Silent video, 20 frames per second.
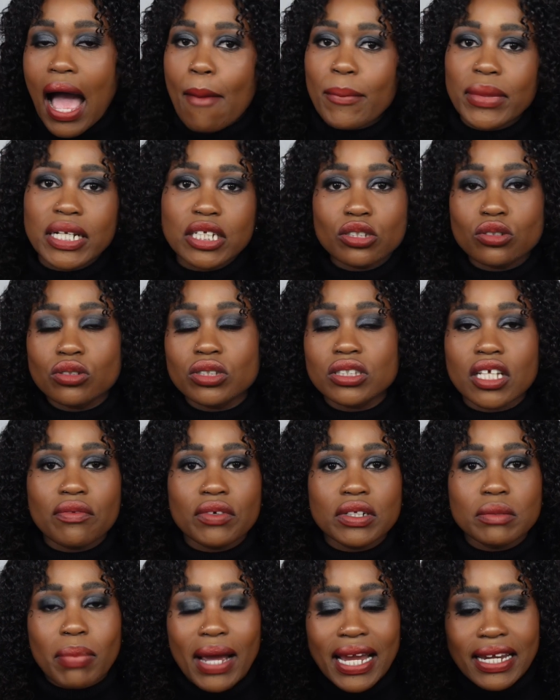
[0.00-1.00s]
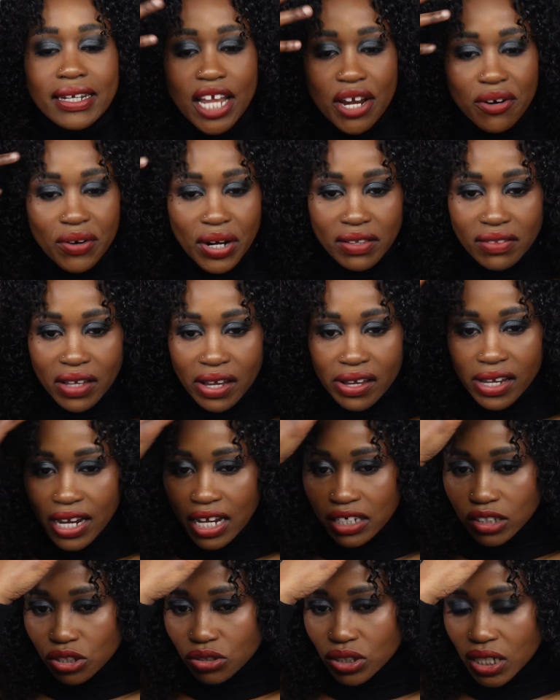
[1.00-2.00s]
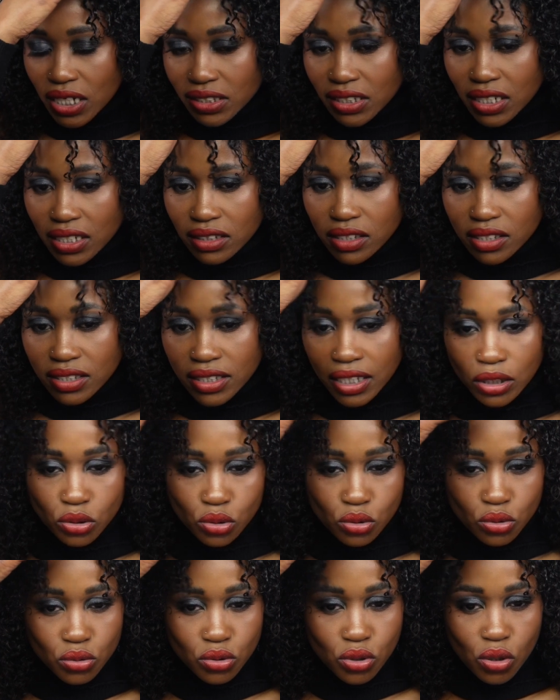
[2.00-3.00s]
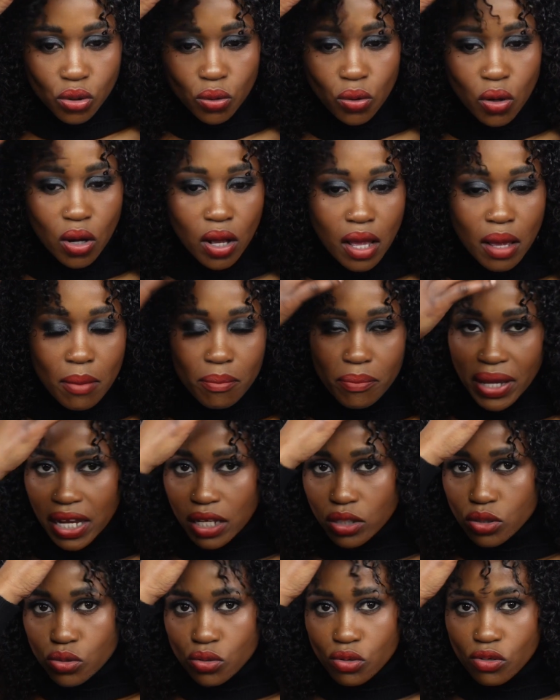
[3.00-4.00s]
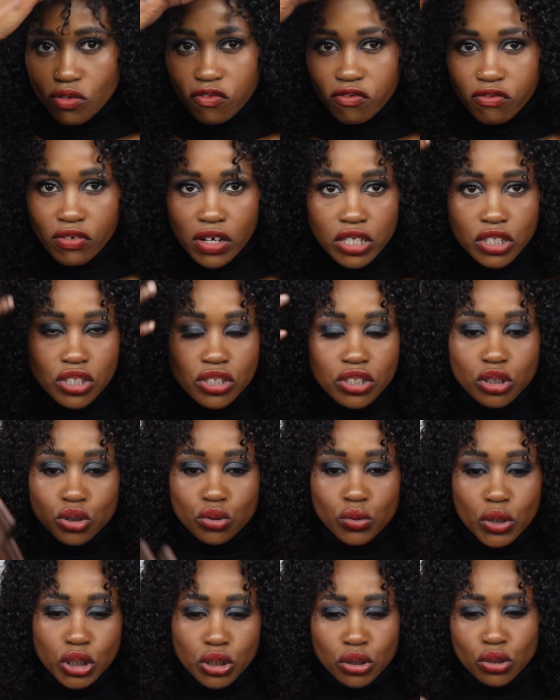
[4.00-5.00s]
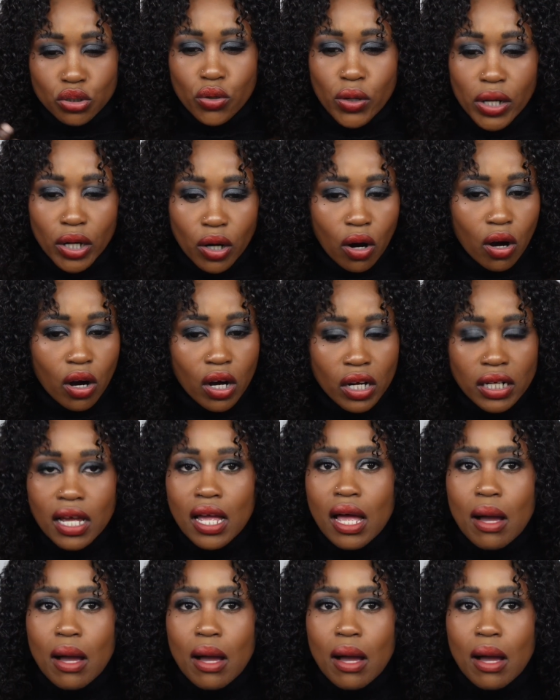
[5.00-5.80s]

I managed to save it by layering the hair and creating this like pseudo bang, pseudo fringe situation going on,